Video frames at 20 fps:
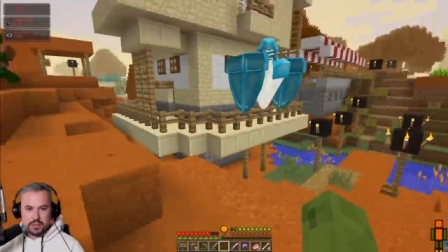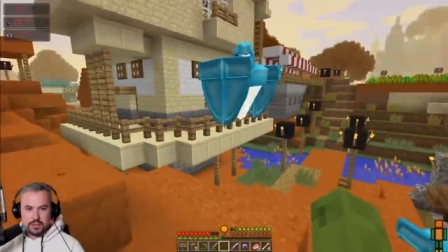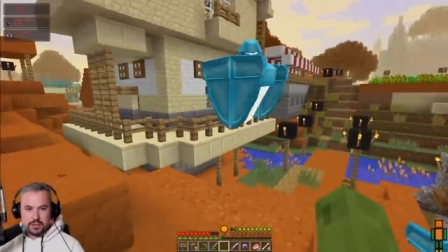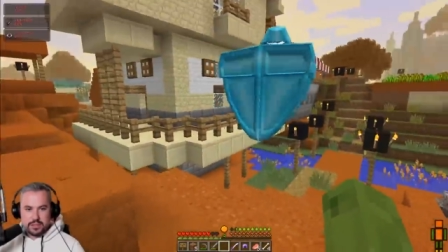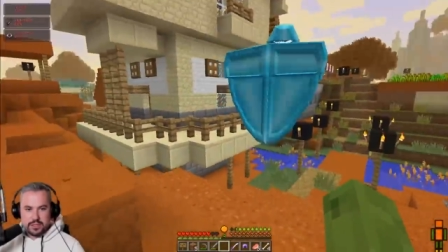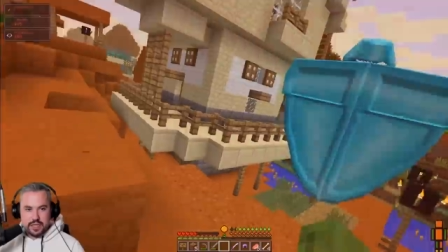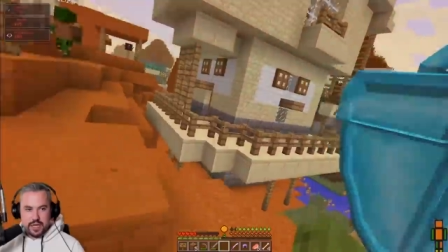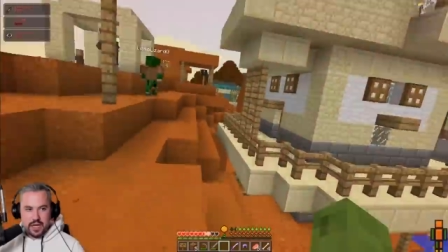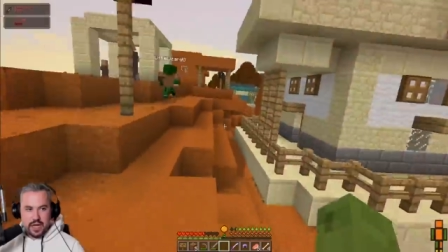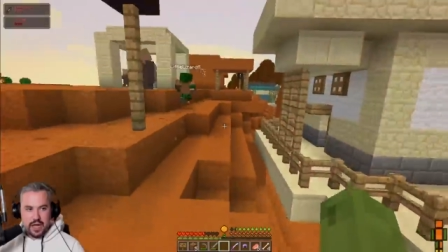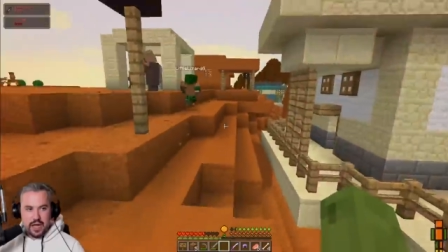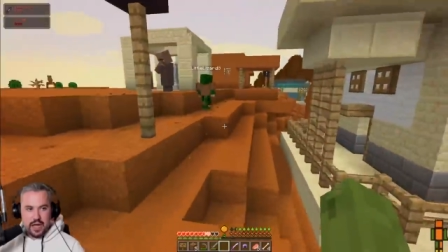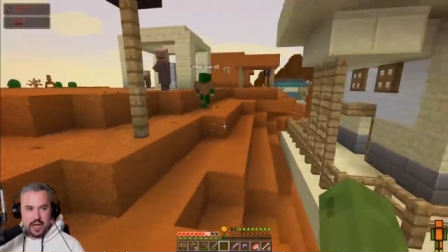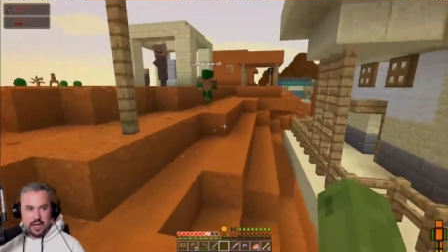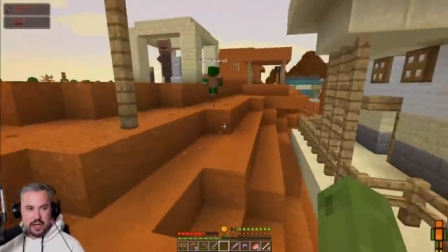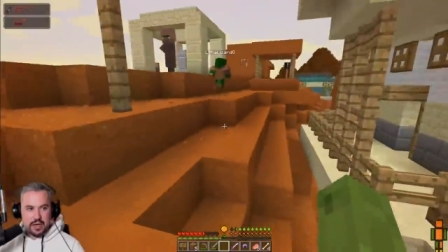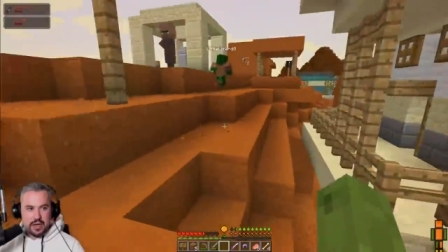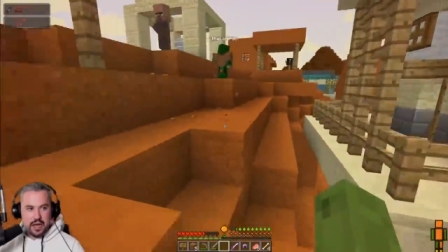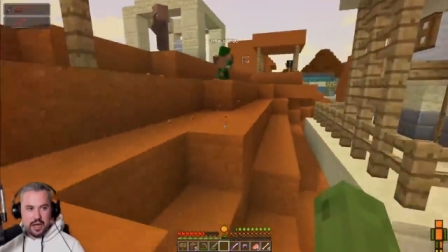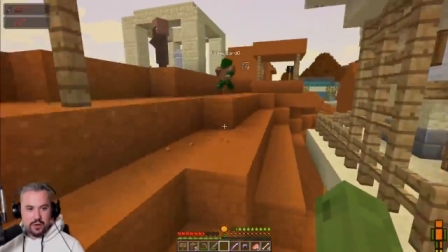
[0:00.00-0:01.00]
Yeah.
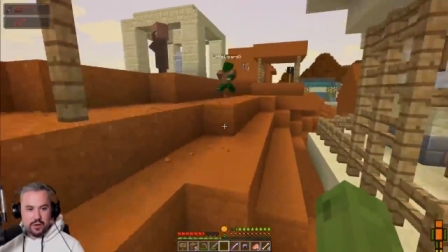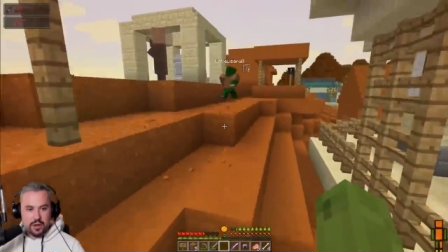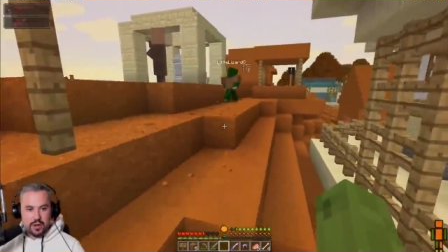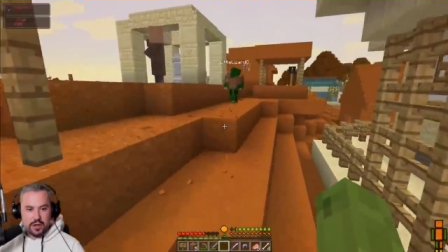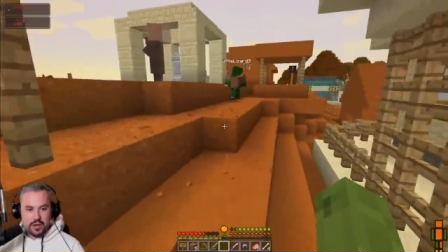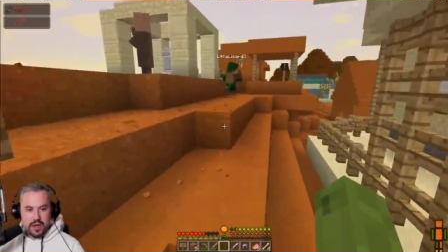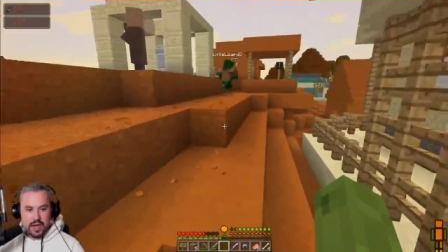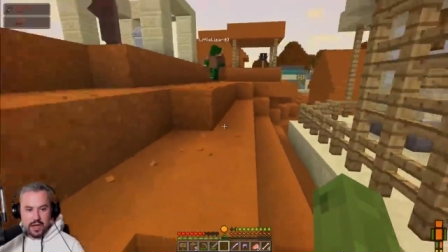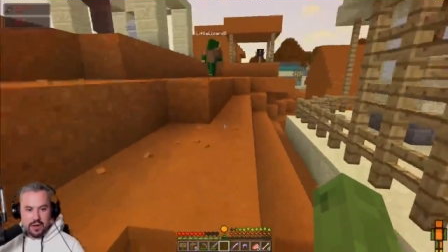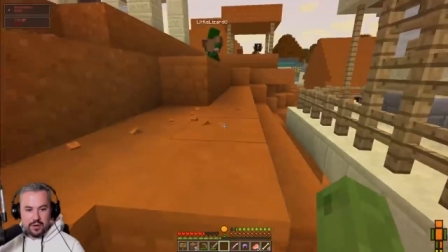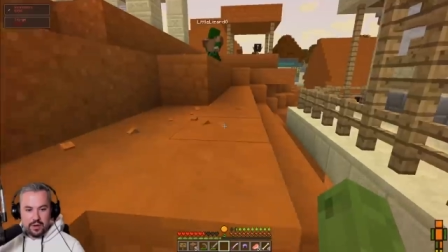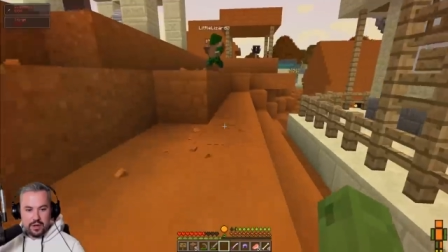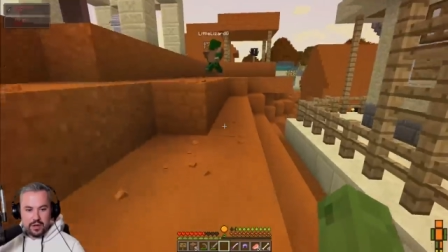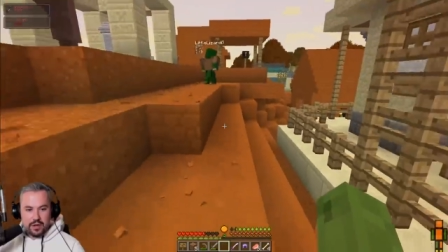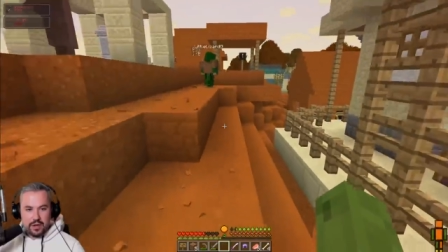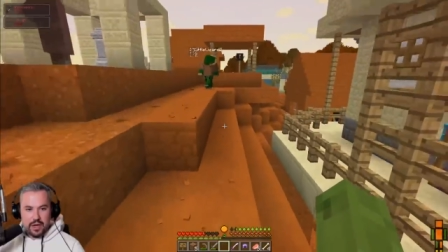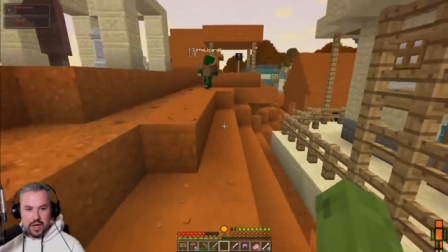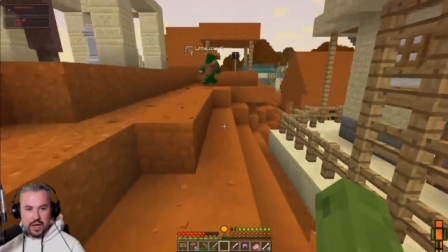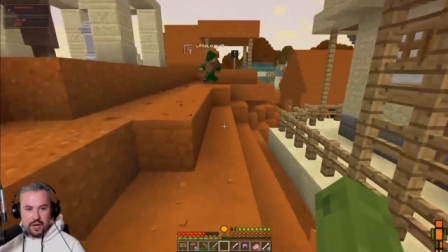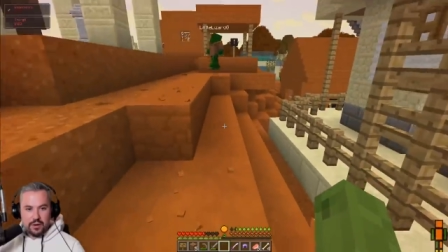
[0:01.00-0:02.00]
No. No.
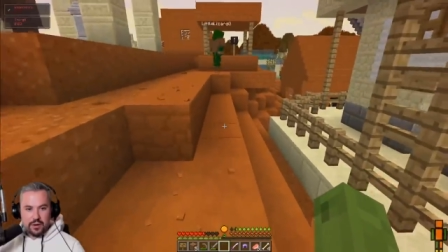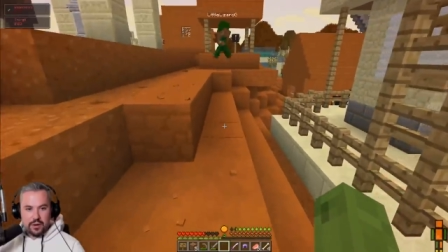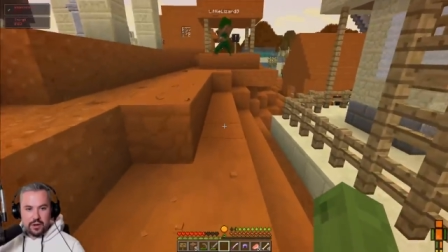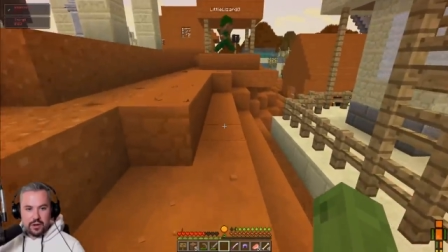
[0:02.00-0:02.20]
No.